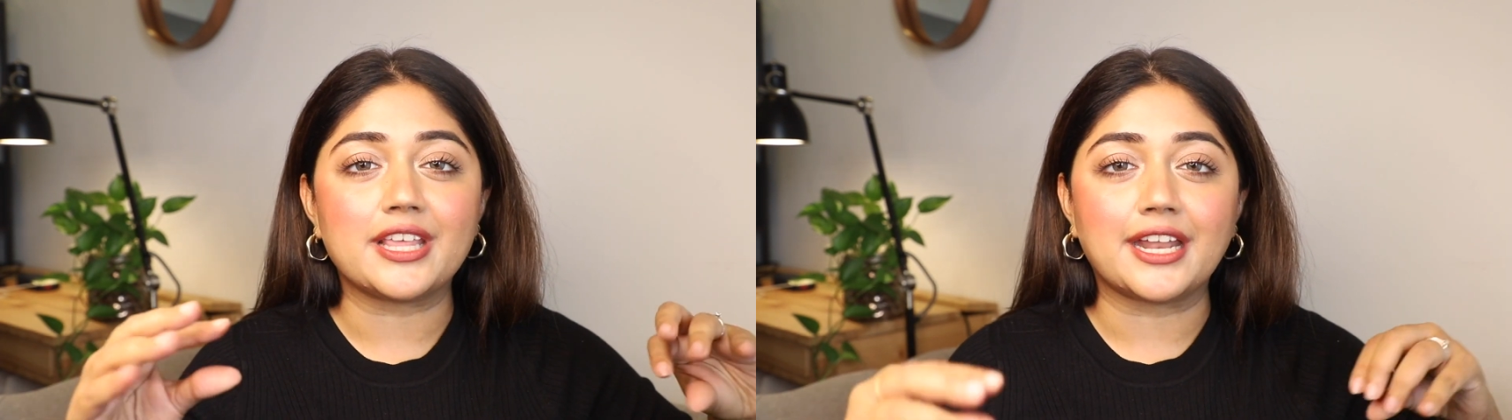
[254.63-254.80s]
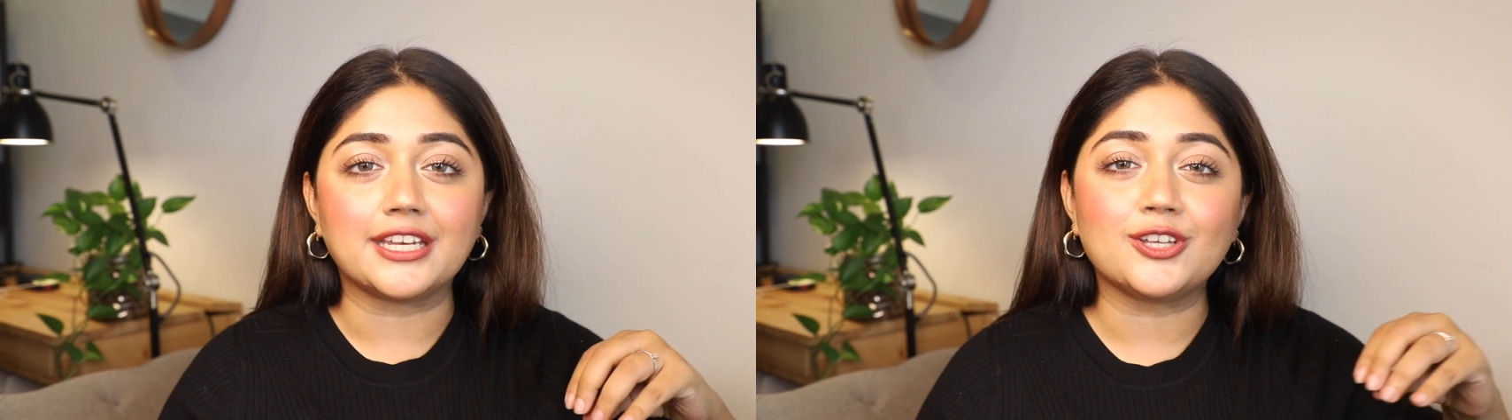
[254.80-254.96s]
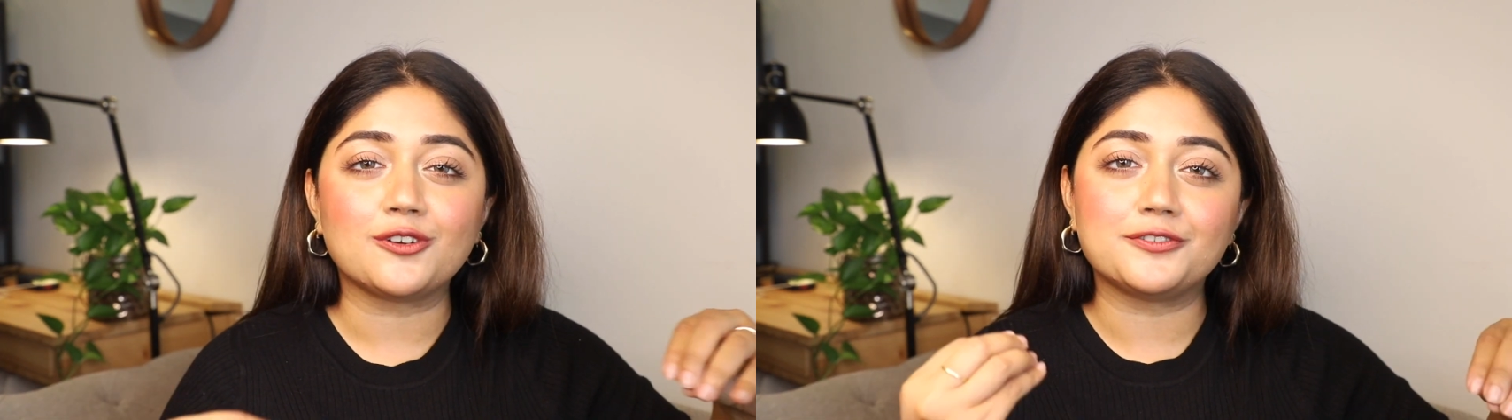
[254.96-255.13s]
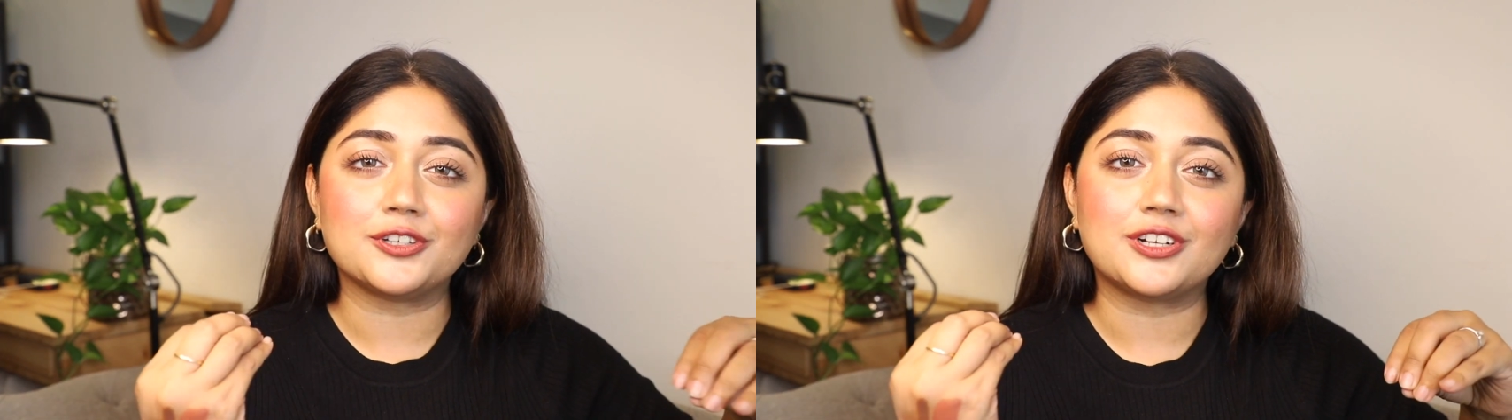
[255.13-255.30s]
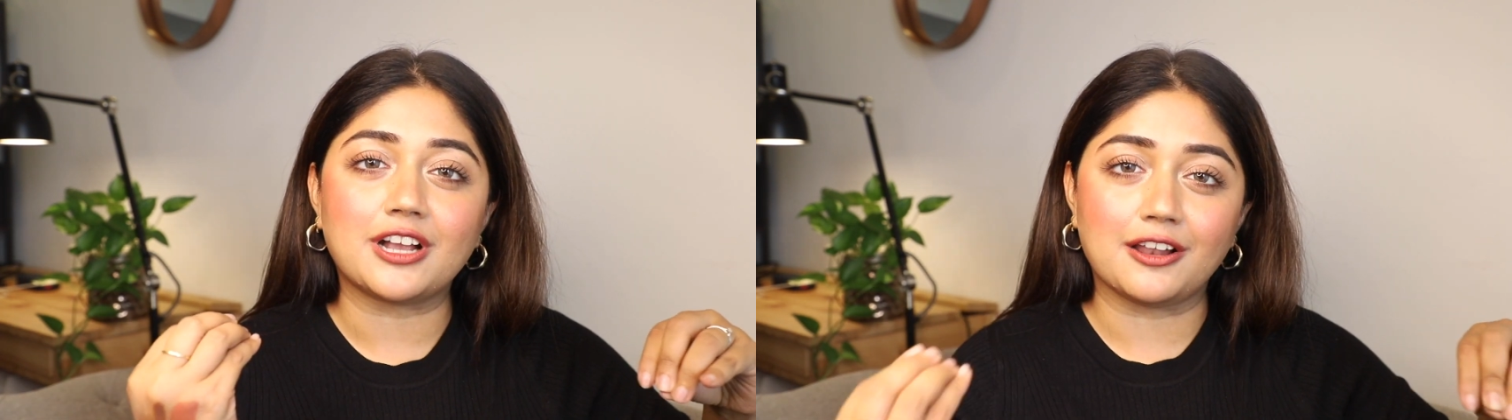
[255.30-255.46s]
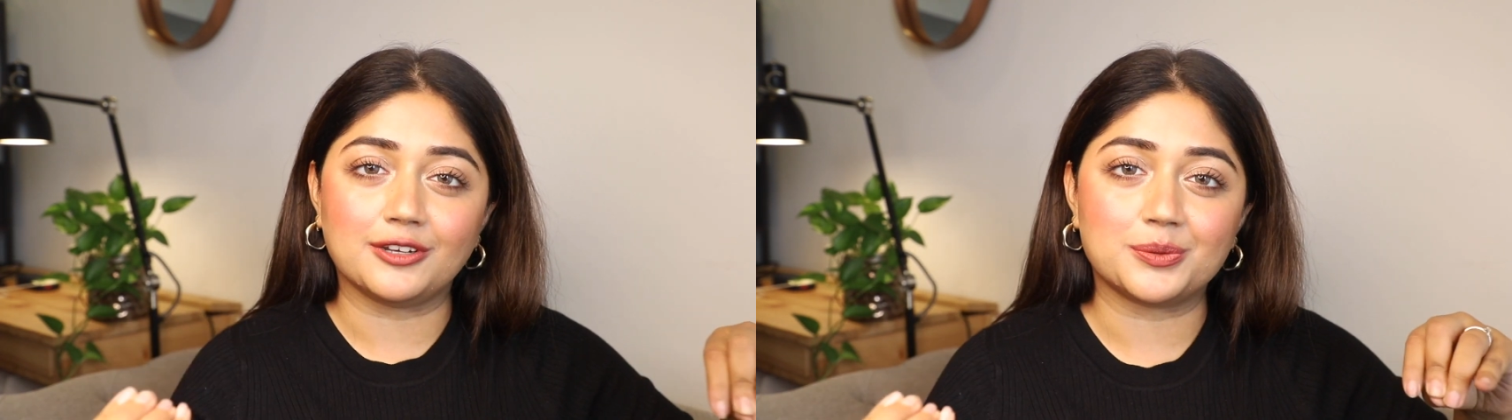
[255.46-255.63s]
any of your
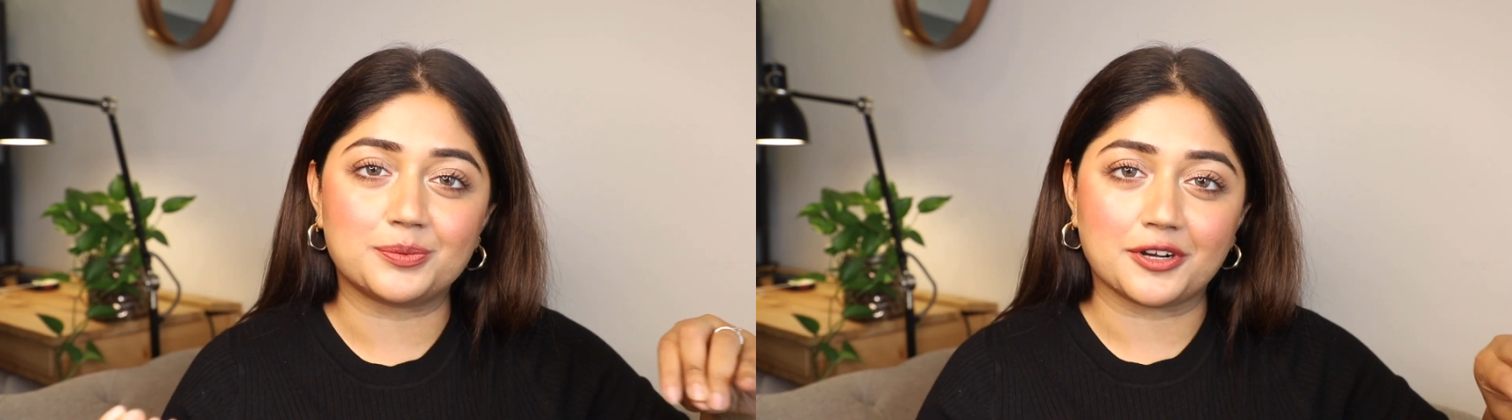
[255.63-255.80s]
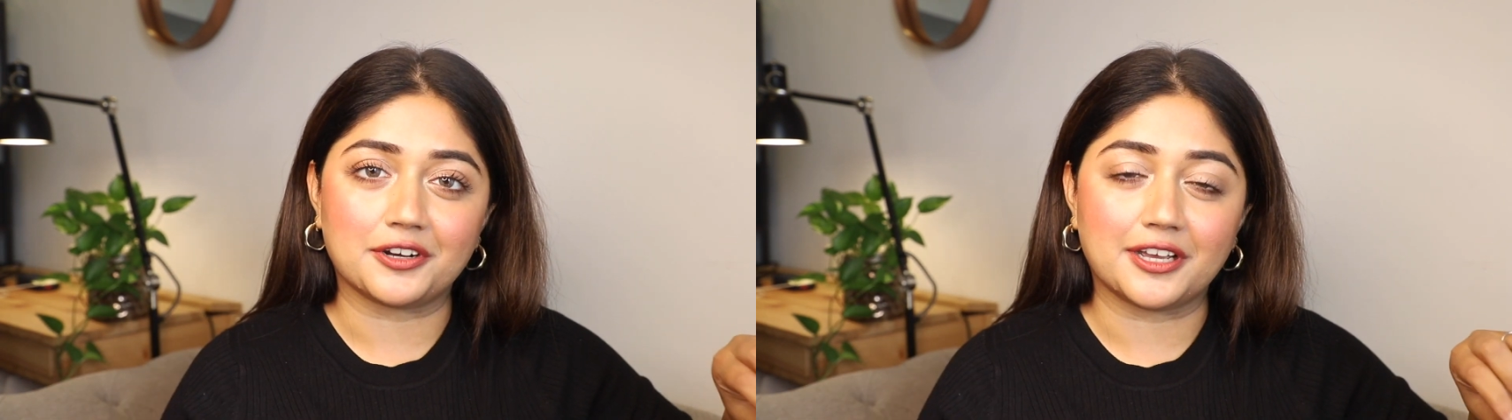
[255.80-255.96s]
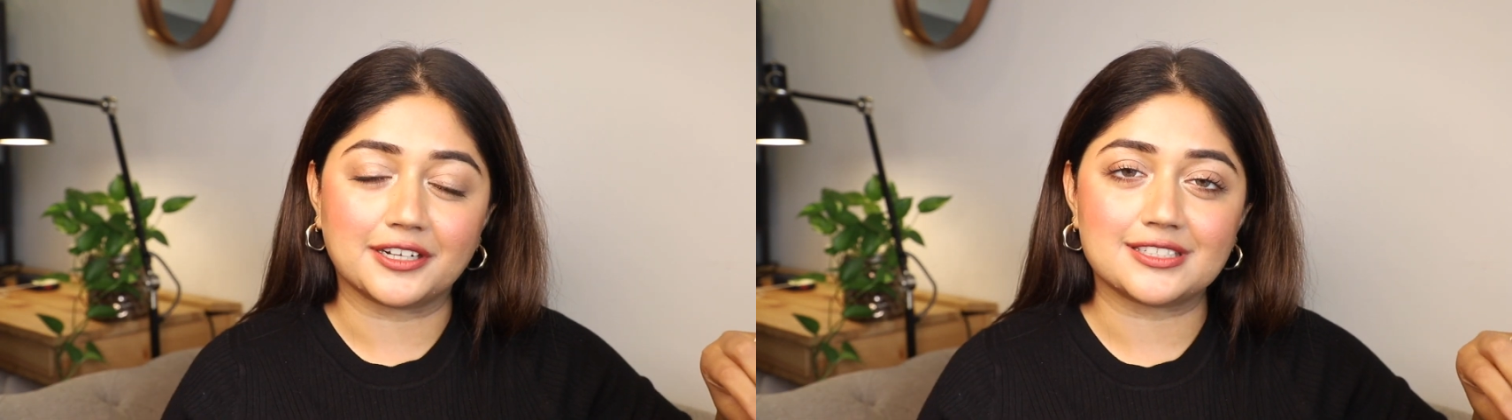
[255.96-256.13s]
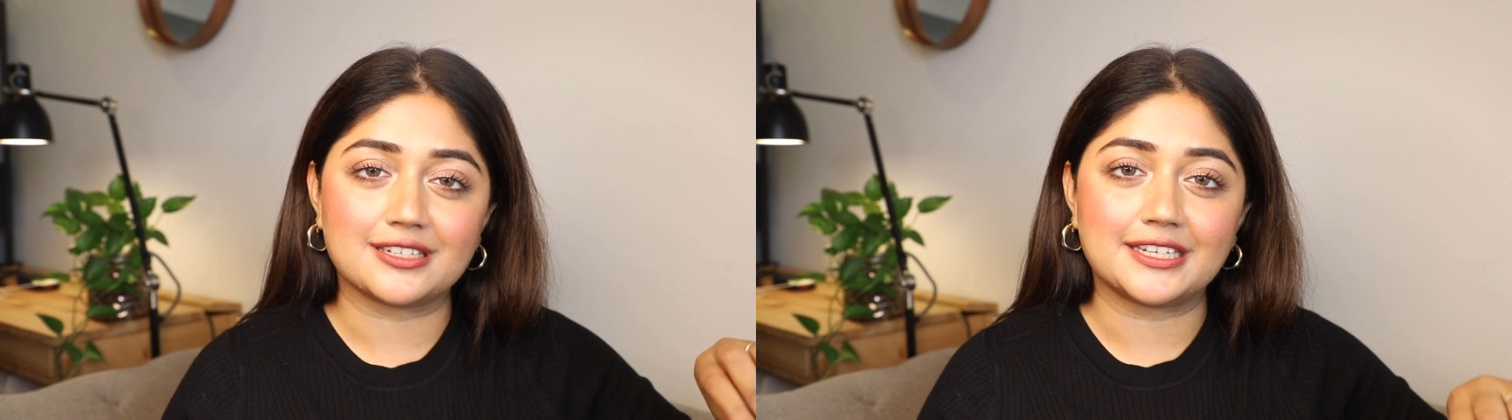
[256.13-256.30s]
color products.